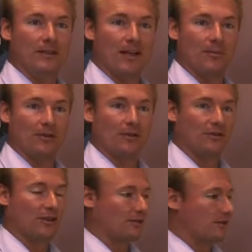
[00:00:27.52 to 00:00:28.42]
to become so
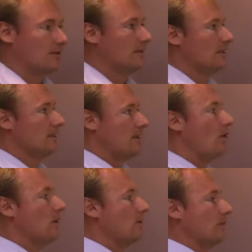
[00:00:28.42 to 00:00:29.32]
successful.
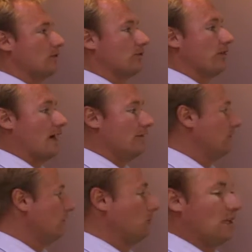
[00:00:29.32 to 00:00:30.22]
The only way to
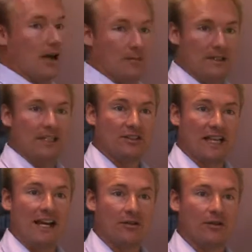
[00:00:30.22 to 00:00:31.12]
survive is to become this
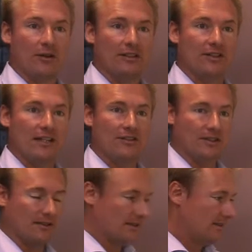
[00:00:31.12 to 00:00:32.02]
kind of
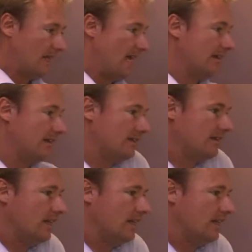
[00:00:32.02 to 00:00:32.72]
organization and